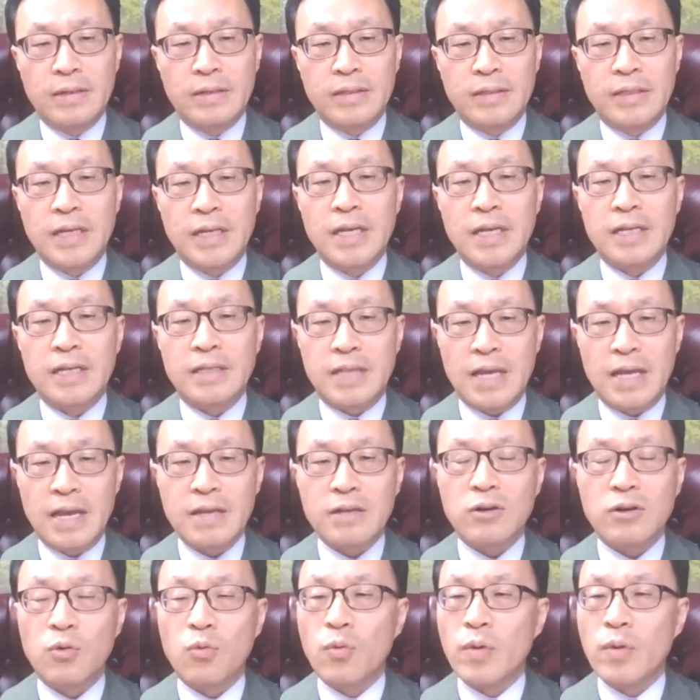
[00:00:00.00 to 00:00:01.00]
They
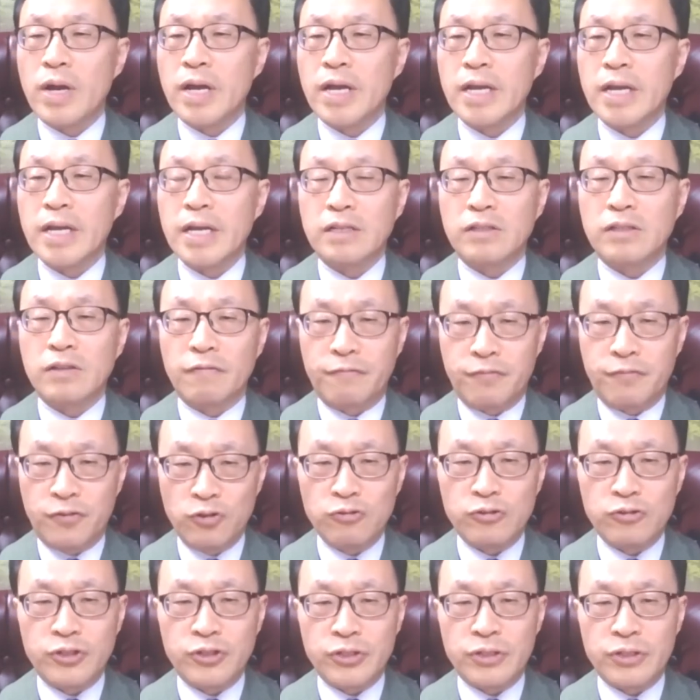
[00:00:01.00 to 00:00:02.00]
take away the
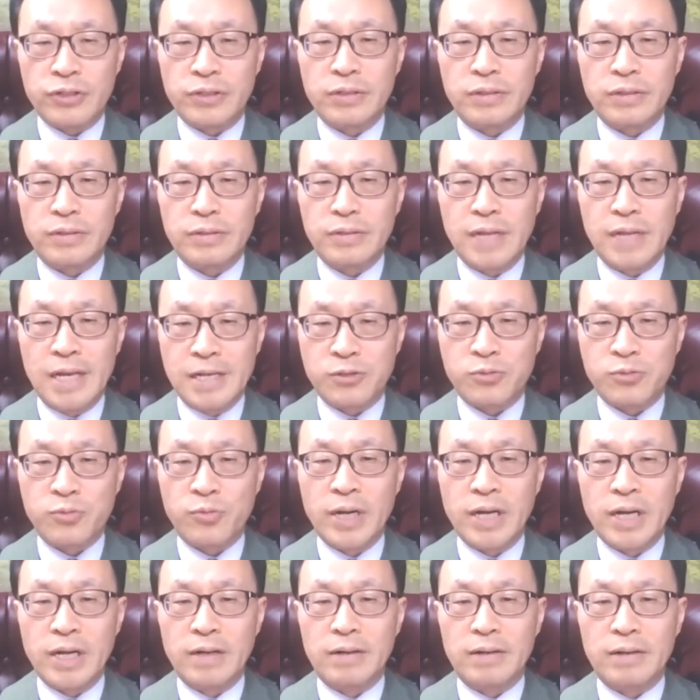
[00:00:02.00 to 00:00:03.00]
future as
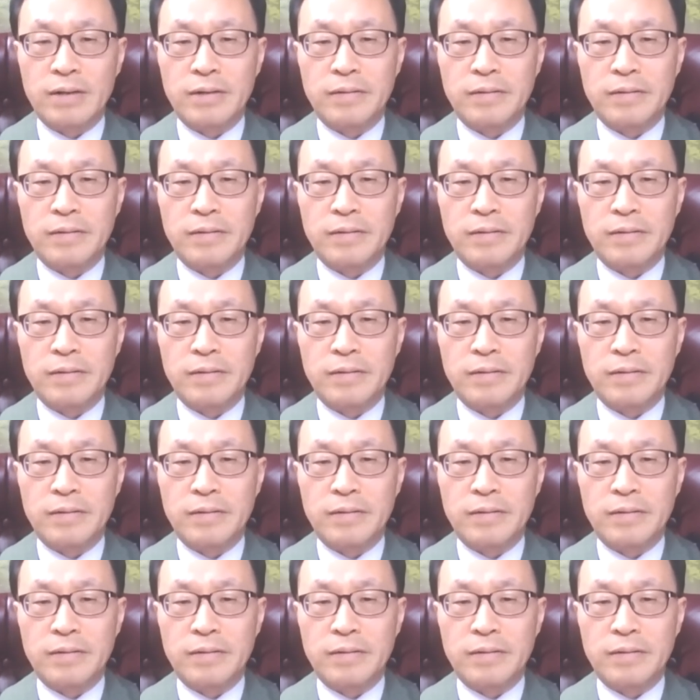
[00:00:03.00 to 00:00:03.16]
well.